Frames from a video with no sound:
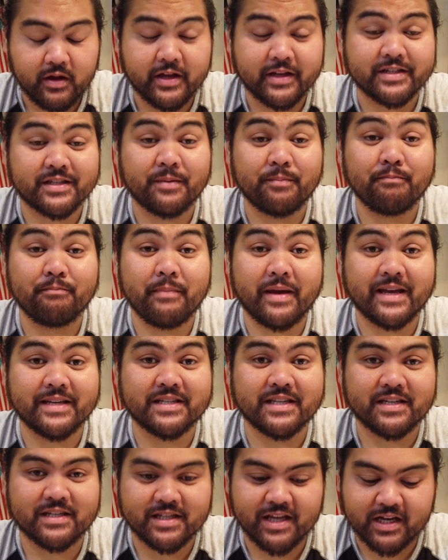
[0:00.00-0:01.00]
It's
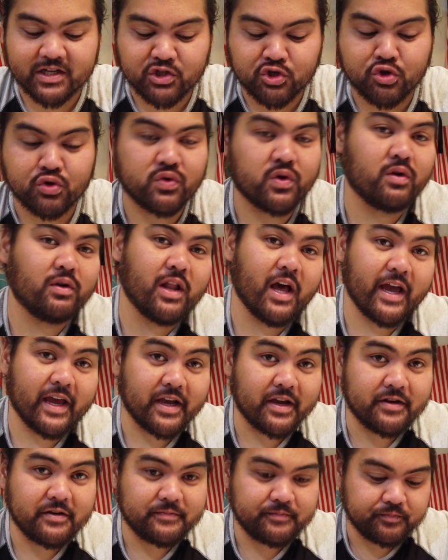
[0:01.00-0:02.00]
amazing. It's like churro-like.
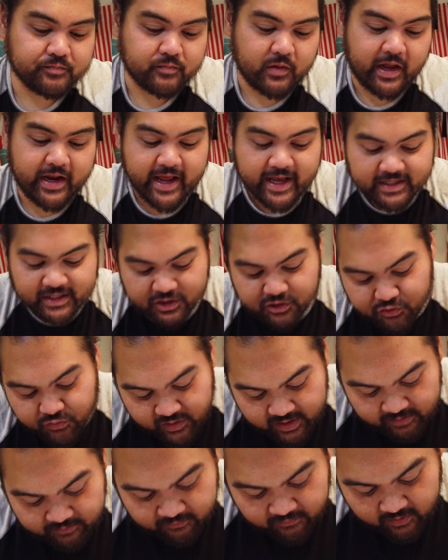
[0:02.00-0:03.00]
And it has a
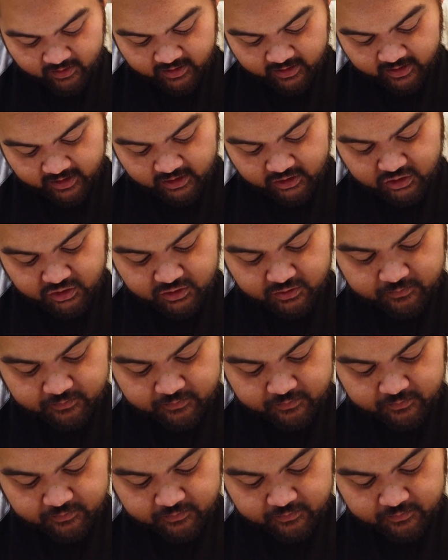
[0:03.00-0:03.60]
cream filling-ish.